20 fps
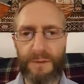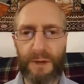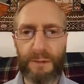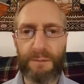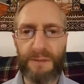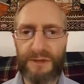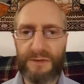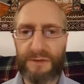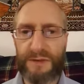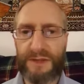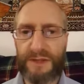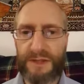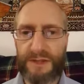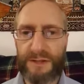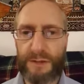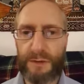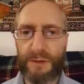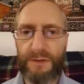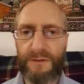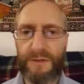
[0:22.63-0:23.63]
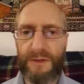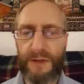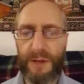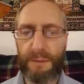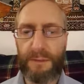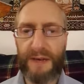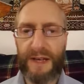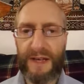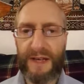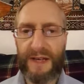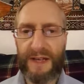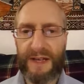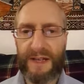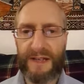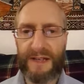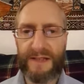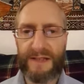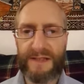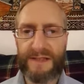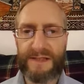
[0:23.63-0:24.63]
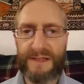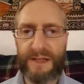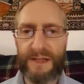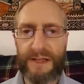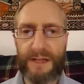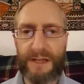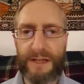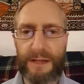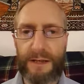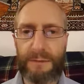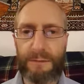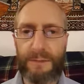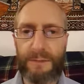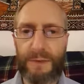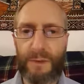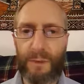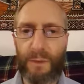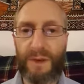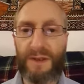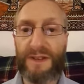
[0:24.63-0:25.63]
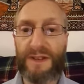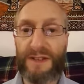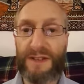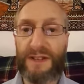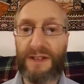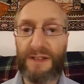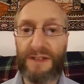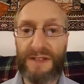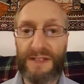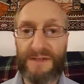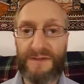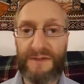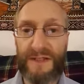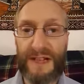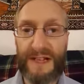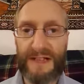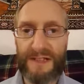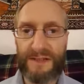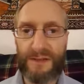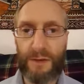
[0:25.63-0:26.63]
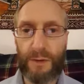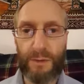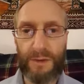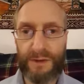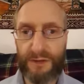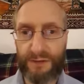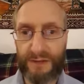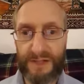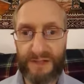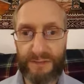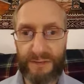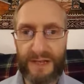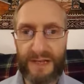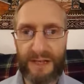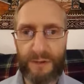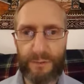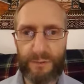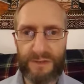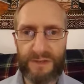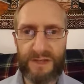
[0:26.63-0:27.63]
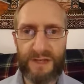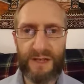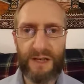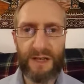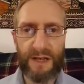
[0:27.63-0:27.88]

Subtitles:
between the two of them is whether the Earth is flat or whether it is round.